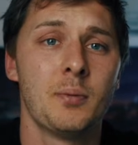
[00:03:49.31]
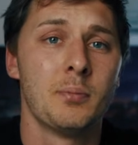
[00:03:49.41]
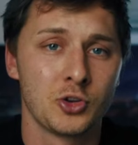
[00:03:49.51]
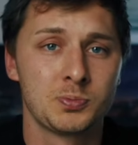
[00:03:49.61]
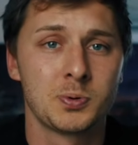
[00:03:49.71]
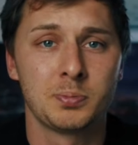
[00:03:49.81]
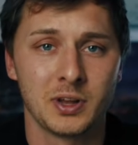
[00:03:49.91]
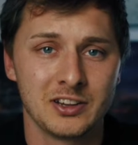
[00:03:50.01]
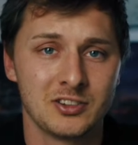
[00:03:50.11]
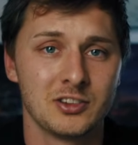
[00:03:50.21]
multiple
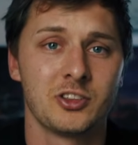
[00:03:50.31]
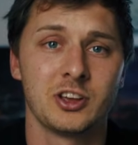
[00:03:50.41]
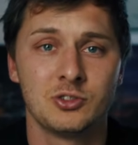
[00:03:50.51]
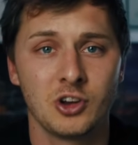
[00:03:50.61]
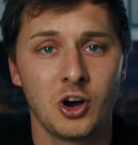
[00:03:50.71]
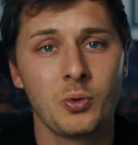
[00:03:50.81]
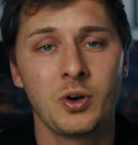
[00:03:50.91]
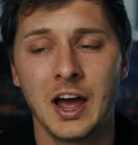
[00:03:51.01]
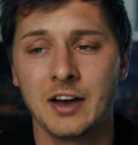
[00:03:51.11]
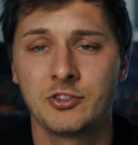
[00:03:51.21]
places so that you don't
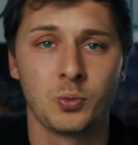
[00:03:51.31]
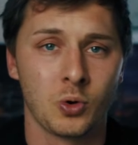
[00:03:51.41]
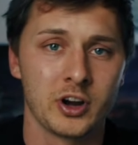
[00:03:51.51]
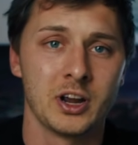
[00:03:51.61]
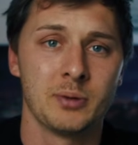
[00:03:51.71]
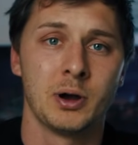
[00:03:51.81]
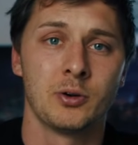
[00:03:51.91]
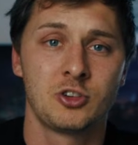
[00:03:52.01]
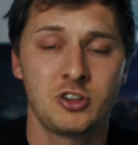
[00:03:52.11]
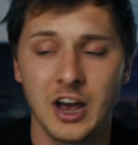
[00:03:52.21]
have to worry
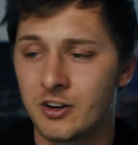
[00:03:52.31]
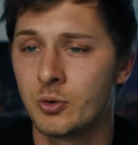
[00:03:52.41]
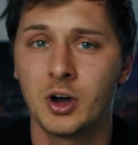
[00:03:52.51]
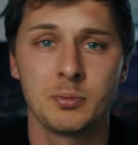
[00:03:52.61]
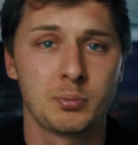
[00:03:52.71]
about shattering one,